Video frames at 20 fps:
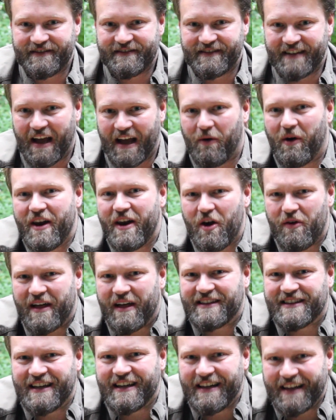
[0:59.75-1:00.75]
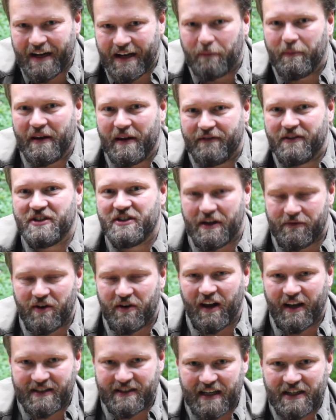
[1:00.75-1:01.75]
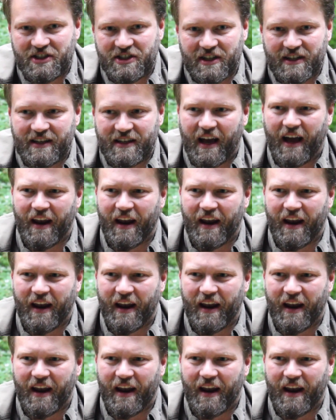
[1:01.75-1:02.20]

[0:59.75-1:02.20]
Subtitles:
Now, I know that's a little bit of a generalization,